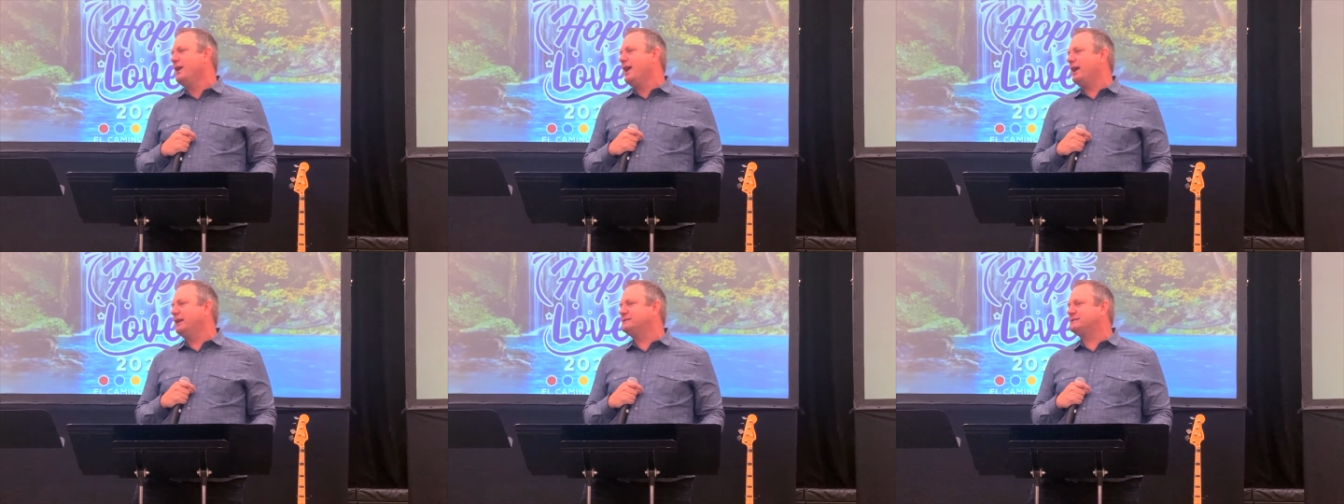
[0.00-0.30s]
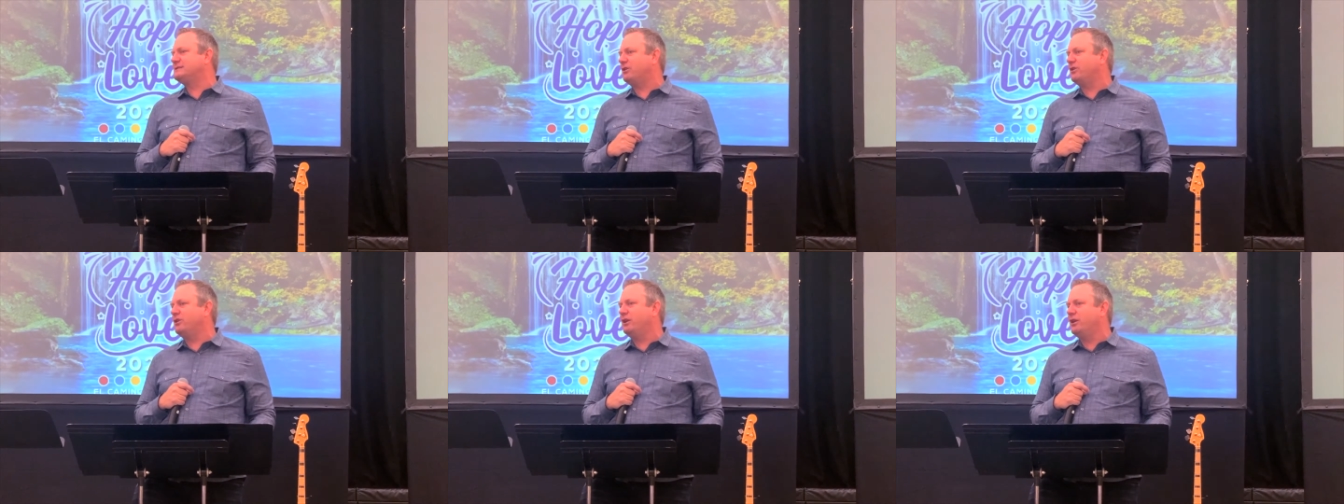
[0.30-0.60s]
And
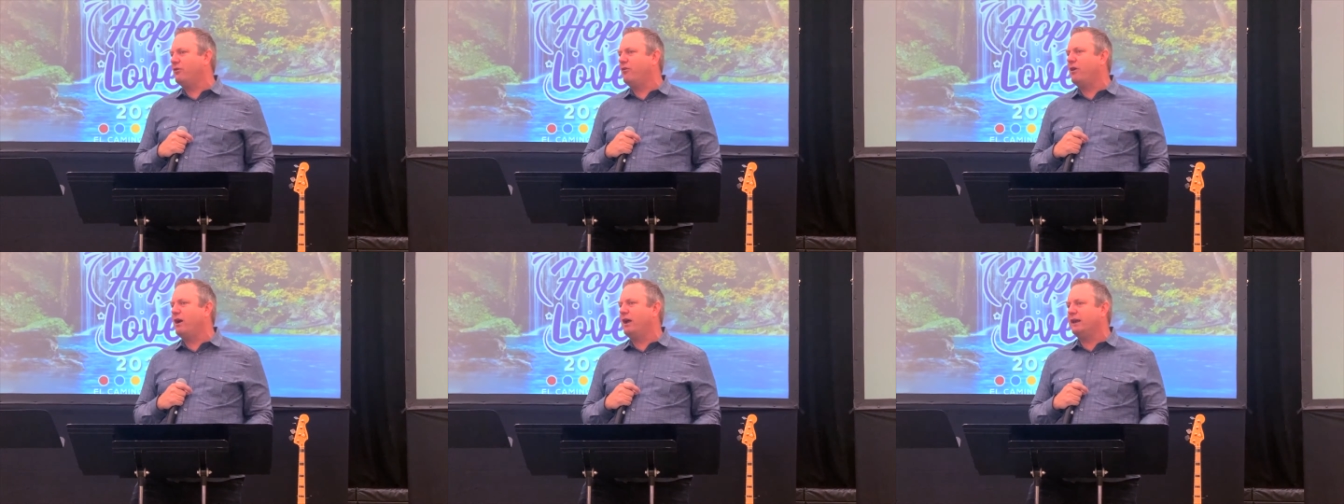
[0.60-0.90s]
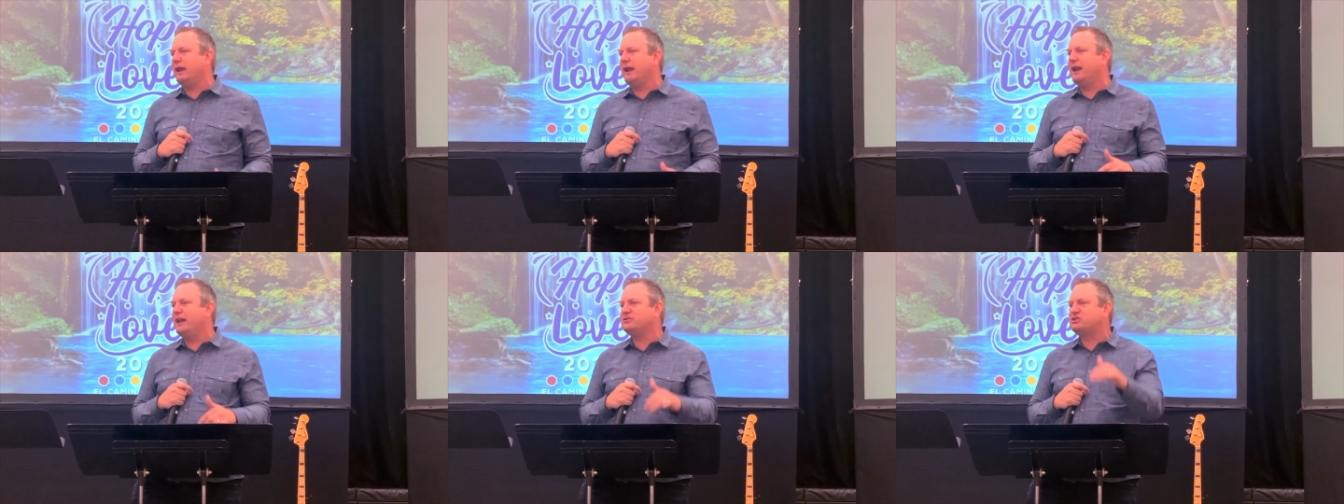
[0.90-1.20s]
so, you know
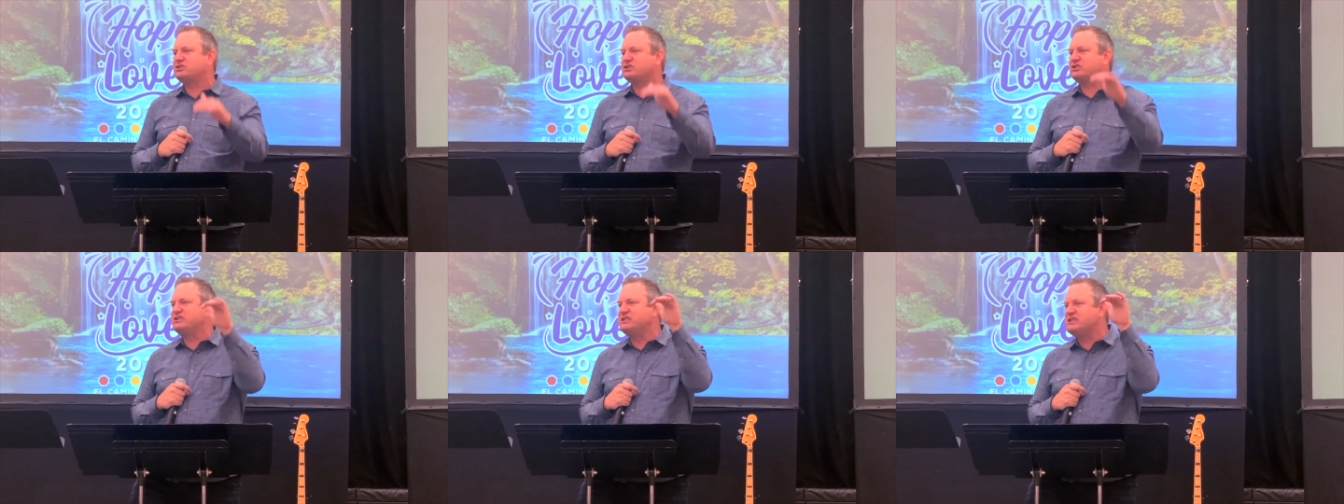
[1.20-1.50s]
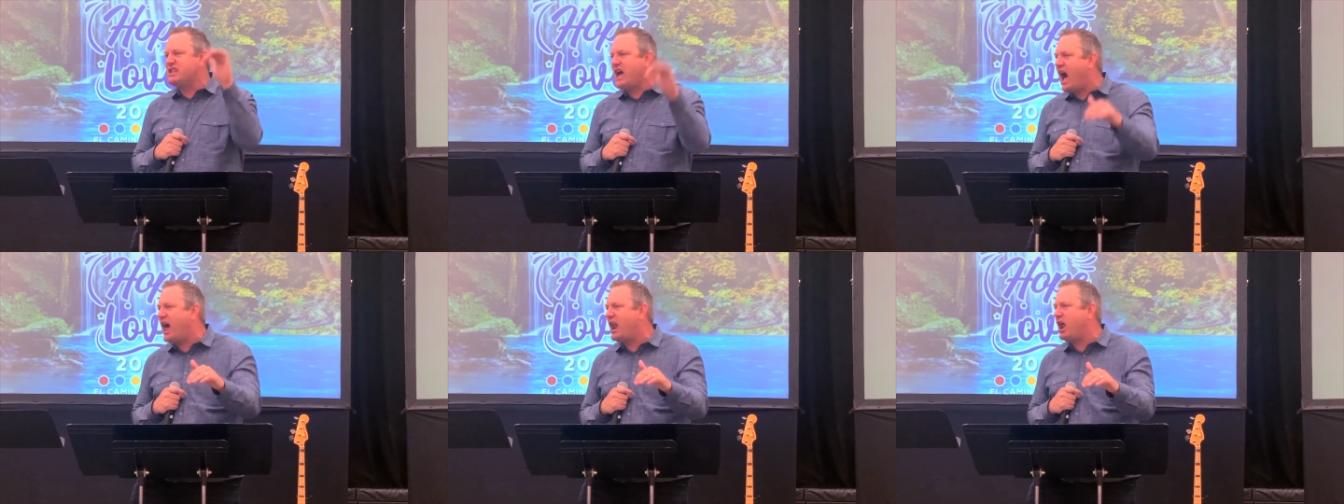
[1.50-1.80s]
what? It's just
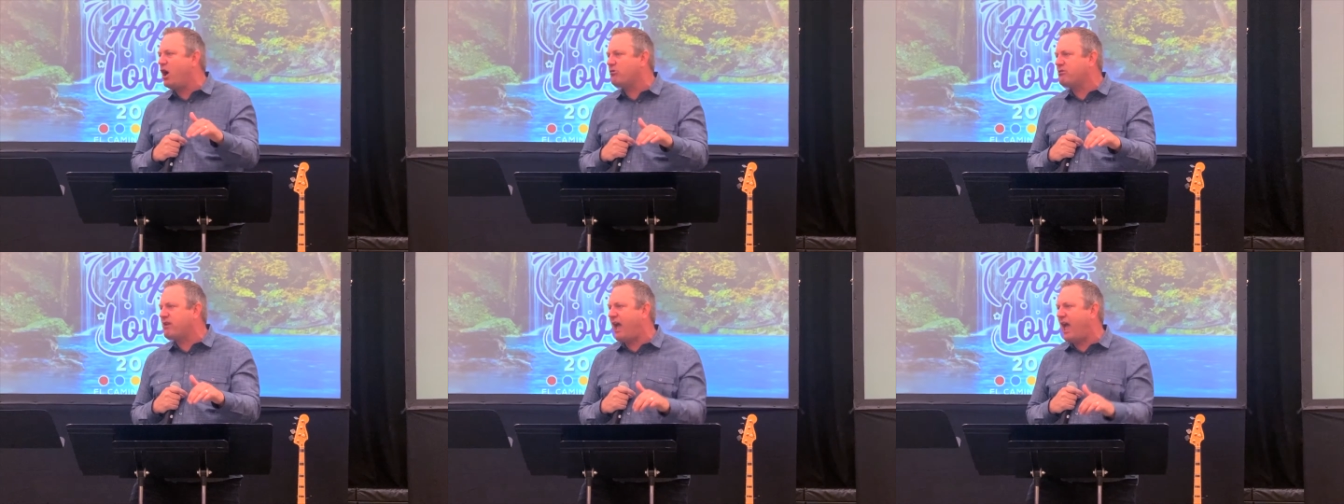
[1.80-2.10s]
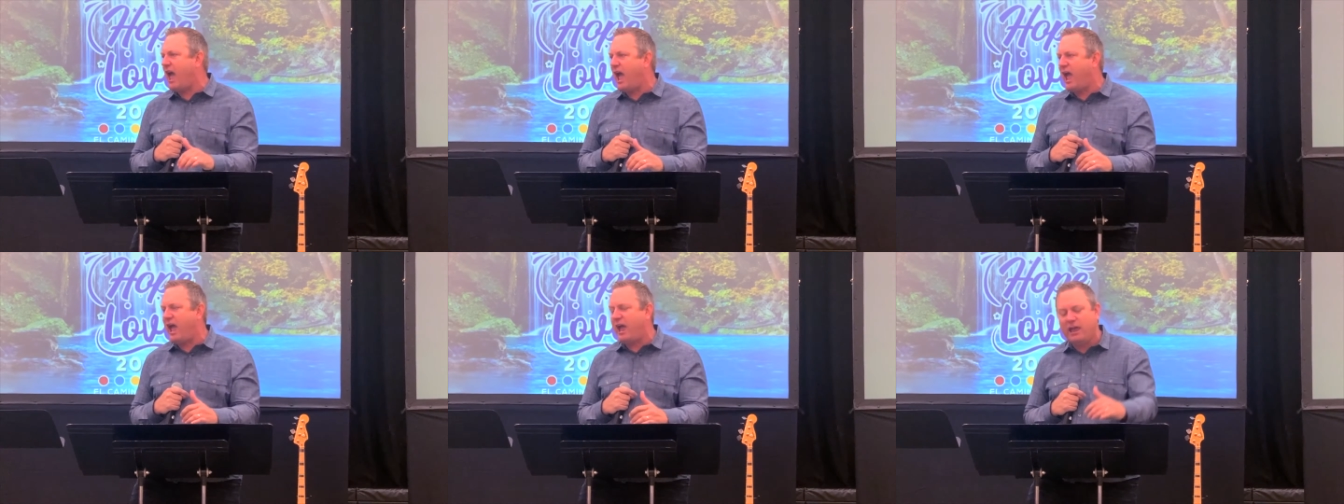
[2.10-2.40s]
not
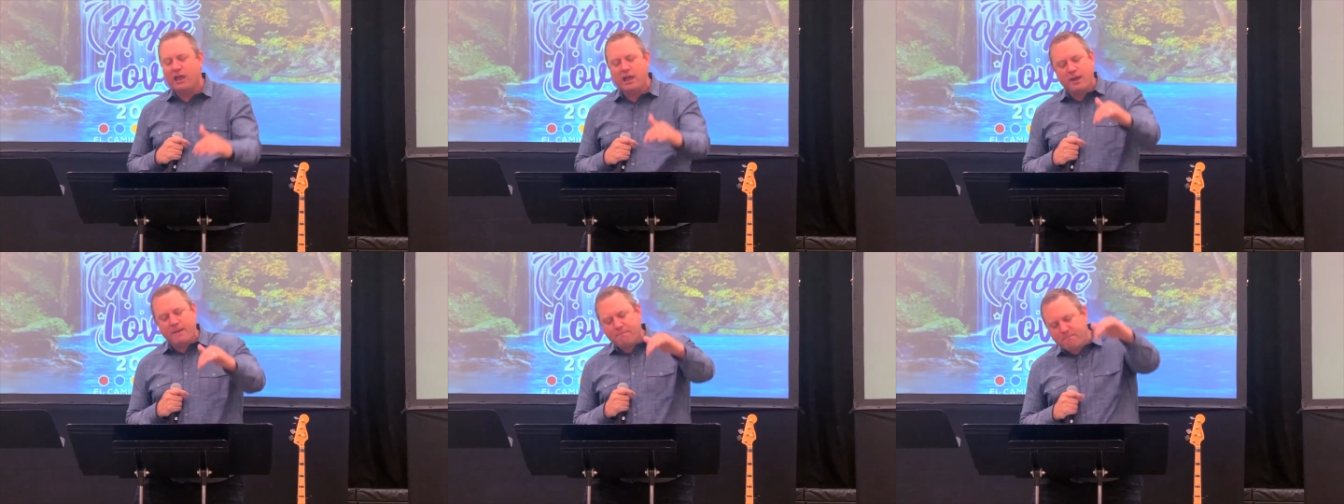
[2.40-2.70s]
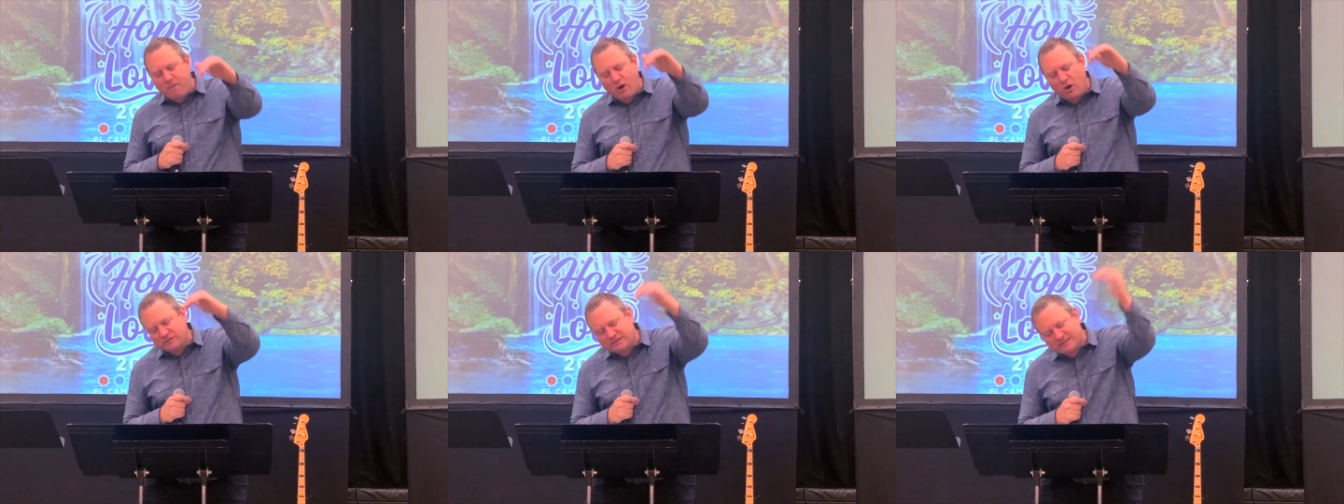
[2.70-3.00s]
okay.
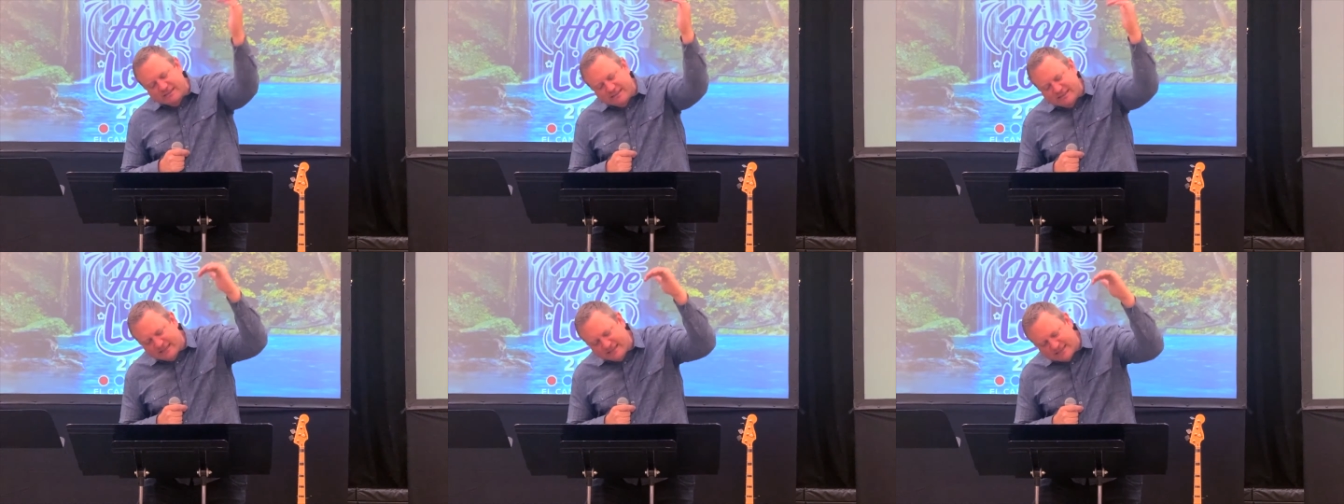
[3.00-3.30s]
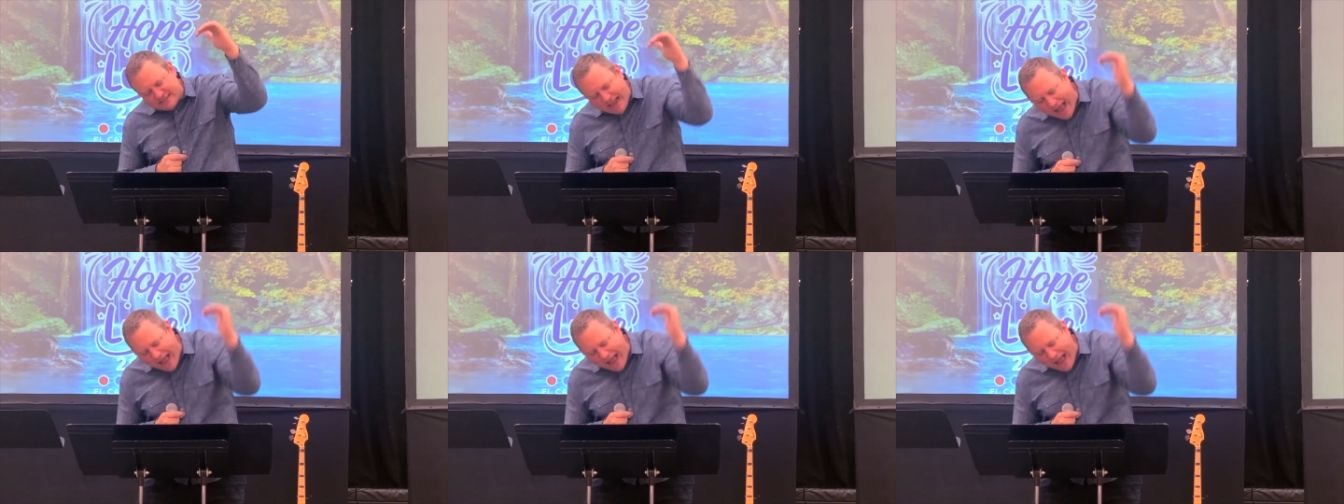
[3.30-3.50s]
Moses is